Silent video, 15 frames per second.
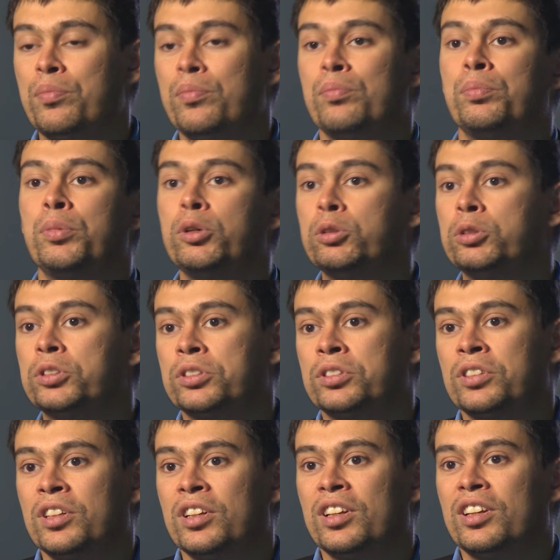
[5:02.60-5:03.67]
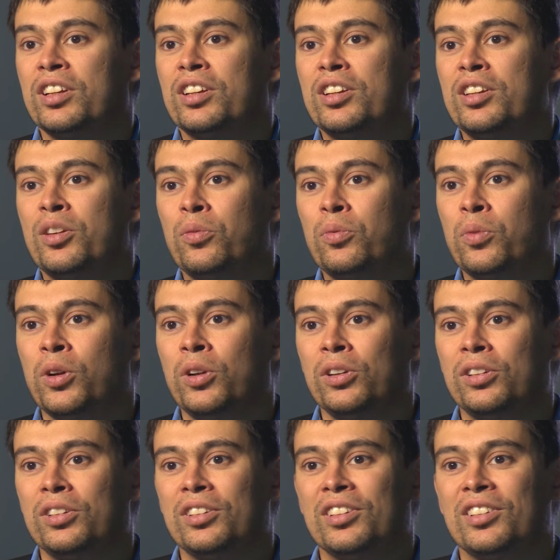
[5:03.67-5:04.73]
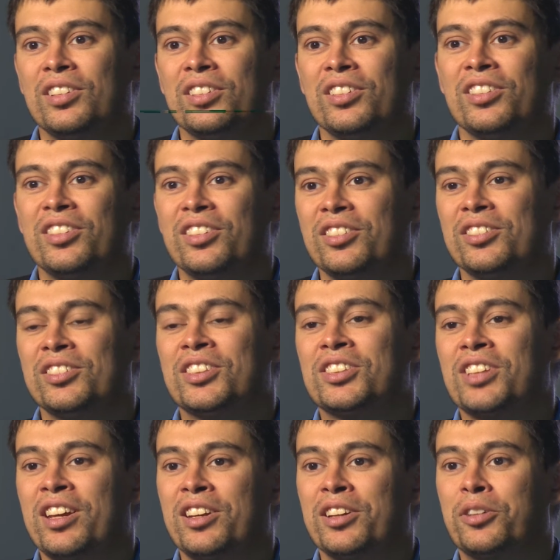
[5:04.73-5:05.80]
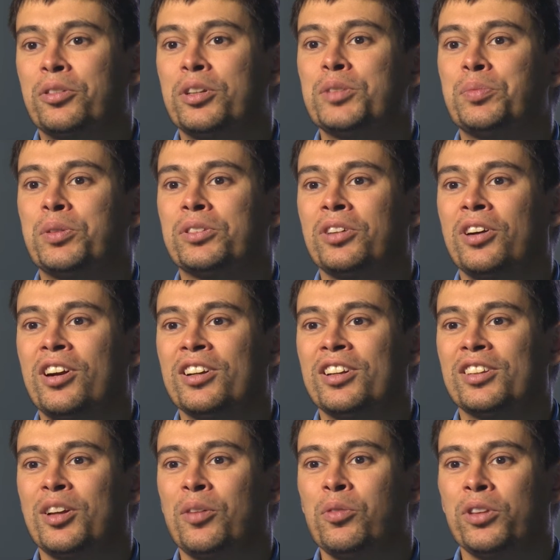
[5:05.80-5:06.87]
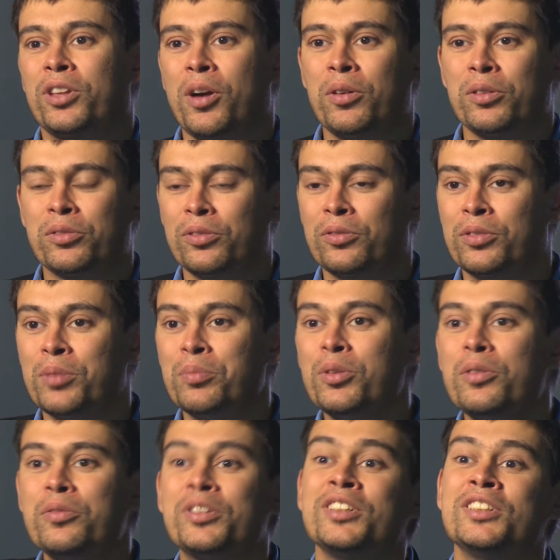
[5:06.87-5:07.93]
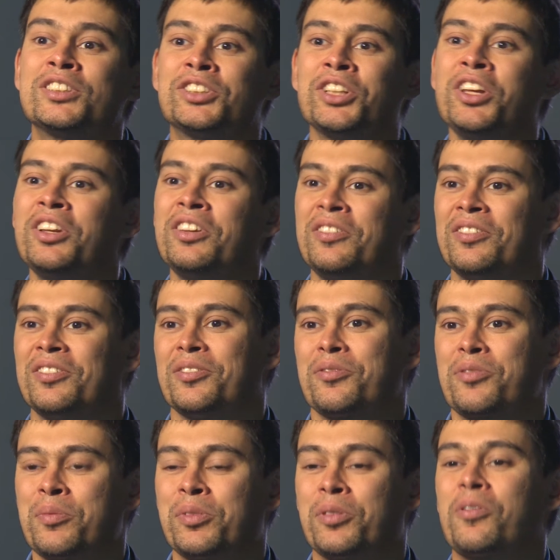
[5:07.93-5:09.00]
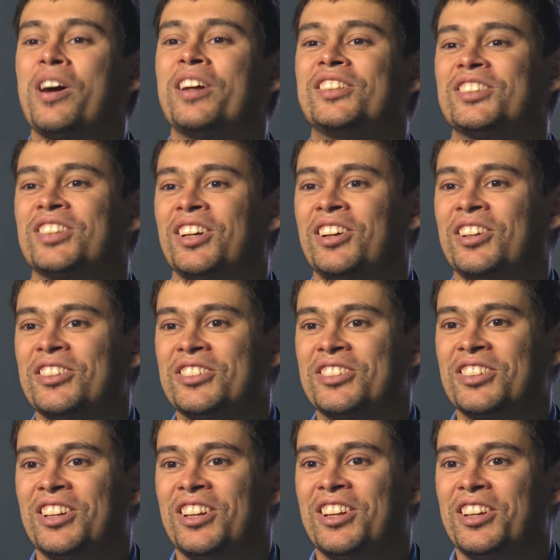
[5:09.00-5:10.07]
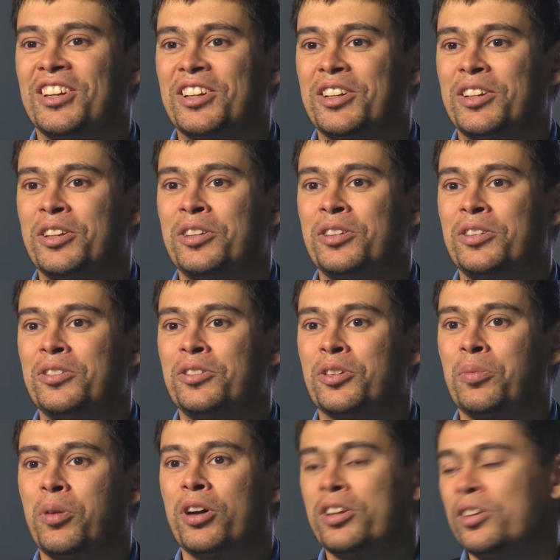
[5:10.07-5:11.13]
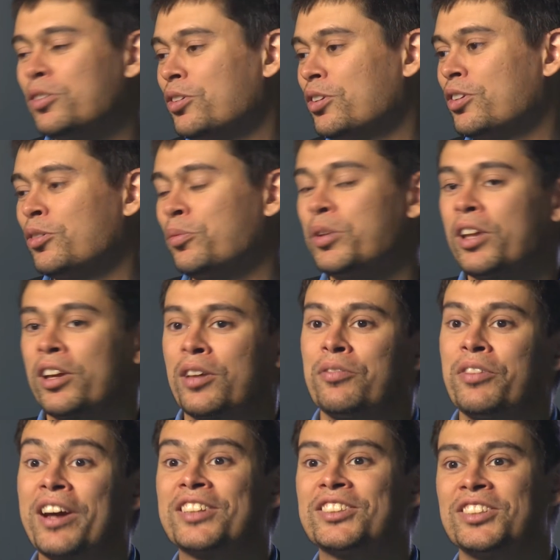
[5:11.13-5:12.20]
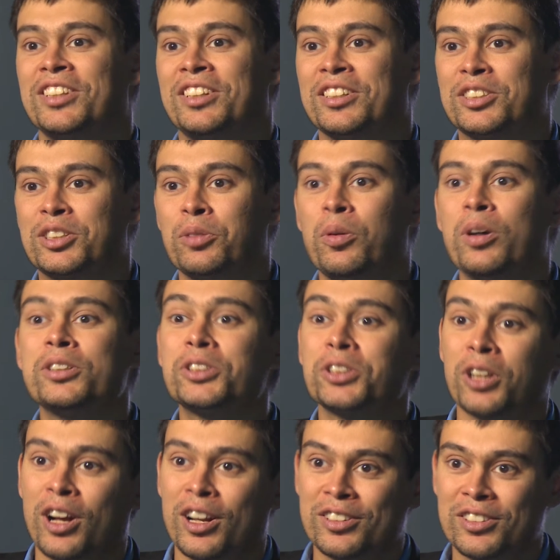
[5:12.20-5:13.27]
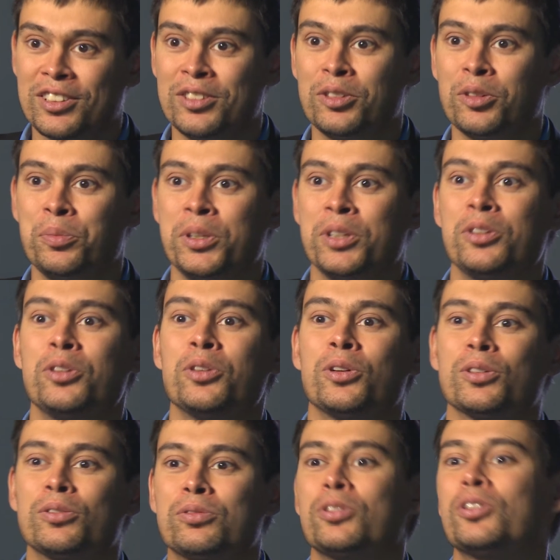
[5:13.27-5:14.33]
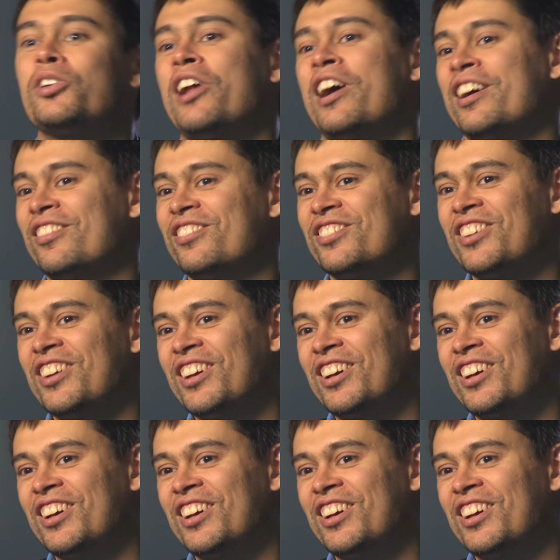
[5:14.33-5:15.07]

boost, we'll design a CRISPR target that will go and remove these genes from the right cells in your body, and it'll be like a vaccine. It's a one shot and you'll be cured for life.